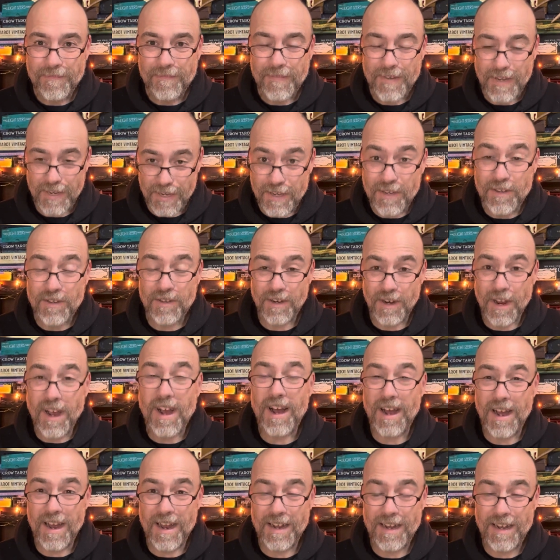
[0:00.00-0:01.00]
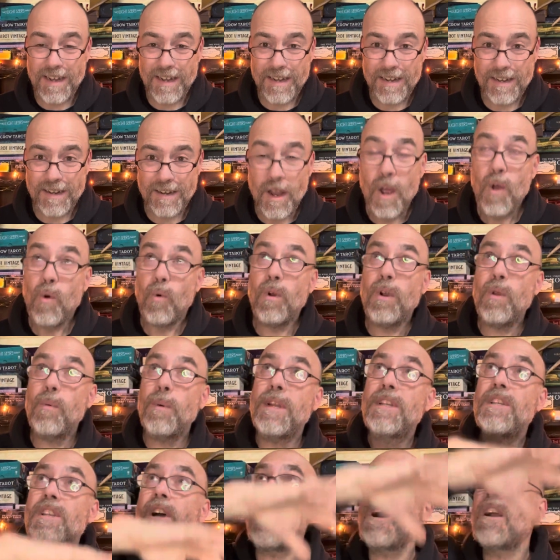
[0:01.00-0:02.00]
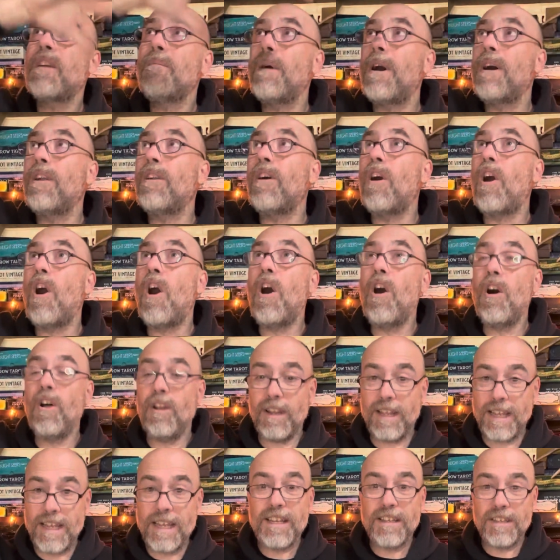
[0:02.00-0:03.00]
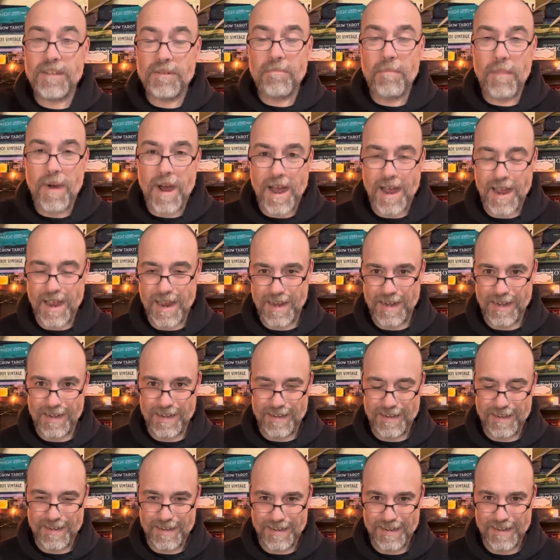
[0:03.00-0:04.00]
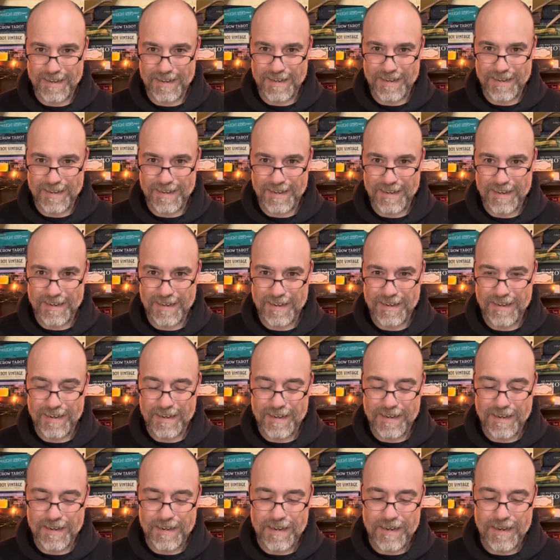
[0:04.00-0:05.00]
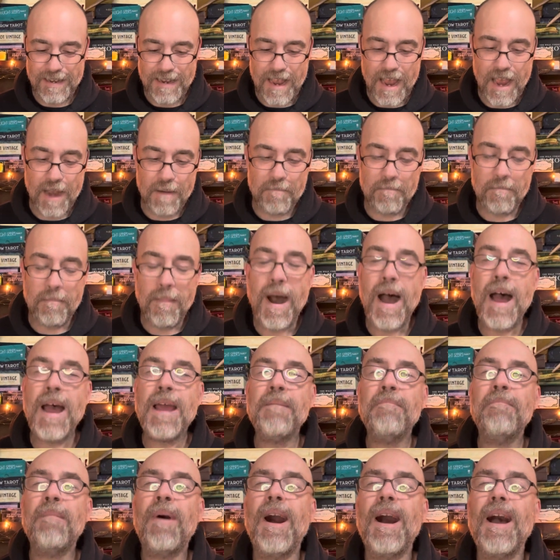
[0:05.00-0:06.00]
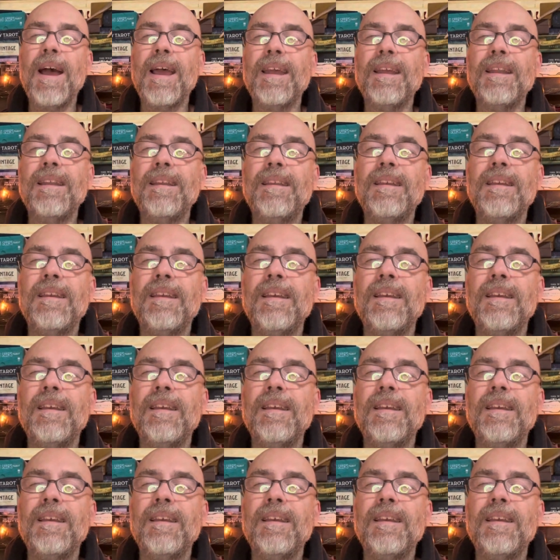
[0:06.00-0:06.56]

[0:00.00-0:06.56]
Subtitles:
is God. What do we talk about? All is mind. And my mind